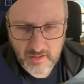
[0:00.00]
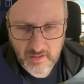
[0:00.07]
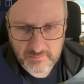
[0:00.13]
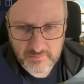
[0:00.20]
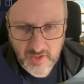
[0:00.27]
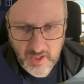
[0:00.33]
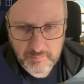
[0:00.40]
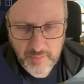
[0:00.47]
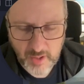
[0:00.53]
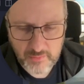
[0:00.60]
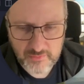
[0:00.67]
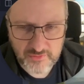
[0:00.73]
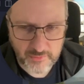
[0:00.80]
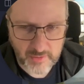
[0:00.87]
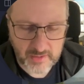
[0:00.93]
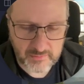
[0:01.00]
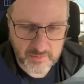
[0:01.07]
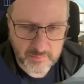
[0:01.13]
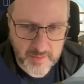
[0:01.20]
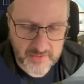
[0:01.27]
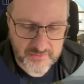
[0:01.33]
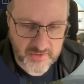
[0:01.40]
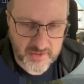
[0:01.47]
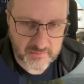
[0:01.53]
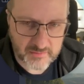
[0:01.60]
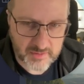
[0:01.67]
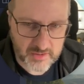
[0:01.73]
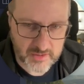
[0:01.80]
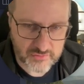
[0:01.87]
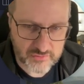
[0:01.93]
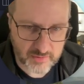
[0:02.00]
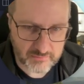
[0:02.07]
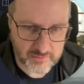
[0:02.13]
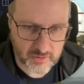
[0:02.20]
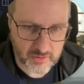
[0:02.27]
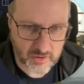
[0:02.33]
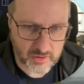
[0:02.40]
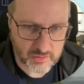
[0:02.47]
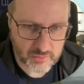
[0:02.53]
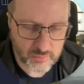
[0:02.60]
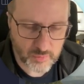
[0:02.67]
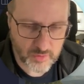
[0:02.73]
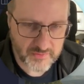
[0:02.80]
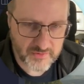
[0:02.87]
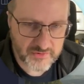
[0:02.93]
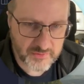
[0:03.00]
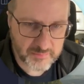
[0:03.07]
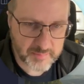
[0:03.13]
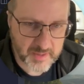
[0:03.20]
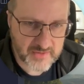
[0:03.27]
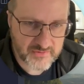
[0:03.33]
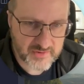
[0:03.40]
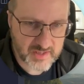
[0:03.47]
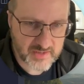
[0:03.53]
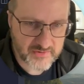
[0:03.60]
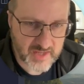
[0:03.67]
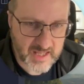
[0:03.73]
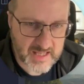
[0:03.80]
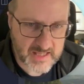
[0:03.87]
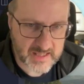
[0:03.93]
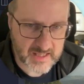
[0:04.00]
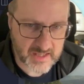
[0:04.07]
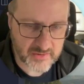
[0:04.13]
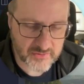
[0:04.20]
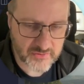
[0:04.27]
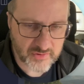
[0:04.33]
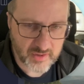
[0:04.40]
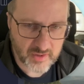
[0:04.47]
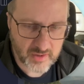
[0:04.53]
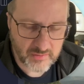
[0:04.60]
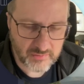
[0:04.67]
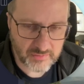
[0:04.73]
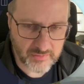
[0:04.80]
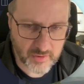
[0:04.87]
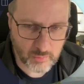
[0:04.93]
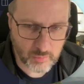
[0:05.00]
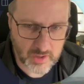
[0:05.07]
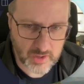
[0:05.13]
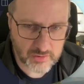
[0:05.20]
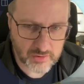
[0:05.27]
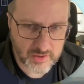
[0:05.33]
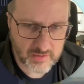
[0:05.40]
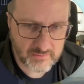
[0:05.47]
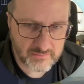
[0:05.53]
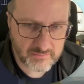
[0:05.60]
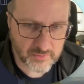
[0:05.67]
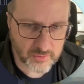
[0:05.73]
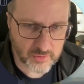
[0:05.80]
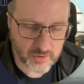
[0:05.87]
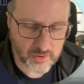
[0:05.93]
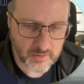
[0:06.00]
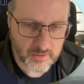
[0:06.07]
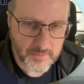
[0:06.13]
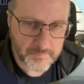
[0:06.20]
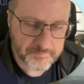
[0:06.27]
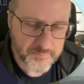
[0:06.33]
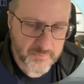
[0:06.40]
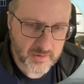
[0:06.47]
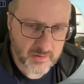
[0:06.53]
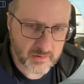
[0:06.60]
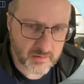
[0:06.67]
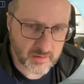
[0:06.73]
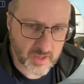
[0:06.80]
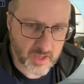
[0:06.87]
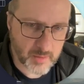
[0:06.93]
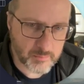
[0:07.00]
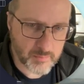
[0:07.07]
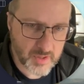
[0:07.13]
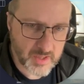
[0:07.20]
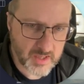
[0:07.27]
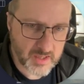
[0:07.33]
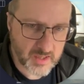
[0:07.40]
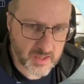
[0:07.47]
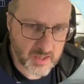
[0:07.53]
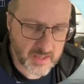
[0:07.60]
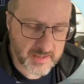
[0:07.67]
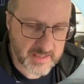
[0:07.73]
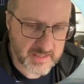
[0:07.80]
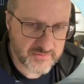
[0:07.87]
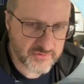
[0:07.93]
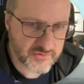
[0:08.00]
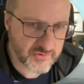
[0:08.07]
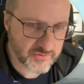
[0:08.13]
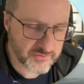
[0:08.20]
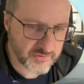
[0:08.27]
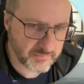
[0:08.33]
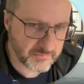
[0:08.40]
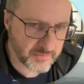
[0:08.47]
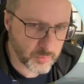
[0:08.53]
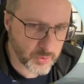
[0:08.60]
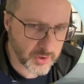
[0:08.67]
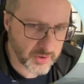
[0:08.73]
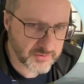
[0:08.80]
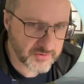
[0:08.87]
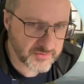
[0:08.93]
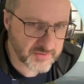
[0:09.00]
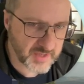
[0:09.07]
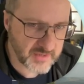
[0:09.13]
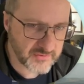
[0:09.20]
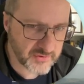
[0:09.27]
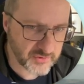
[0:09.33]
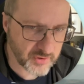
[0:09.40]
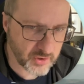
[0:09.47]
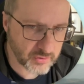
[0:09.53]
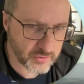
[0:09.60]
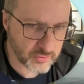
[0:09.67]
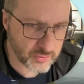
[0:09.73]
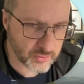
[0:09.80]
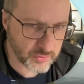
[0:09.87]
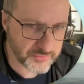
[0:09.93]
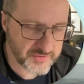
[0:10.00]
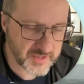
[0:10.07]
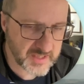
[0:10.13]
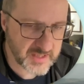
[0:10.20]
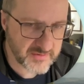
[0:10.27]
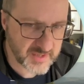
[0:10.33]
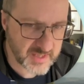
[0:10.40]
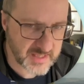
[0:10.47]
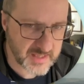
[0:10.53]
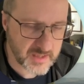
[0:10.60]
I poked around a bit in trufflehog. What this is basically saying is that we're looking for an instance of the word Datadog, or DD,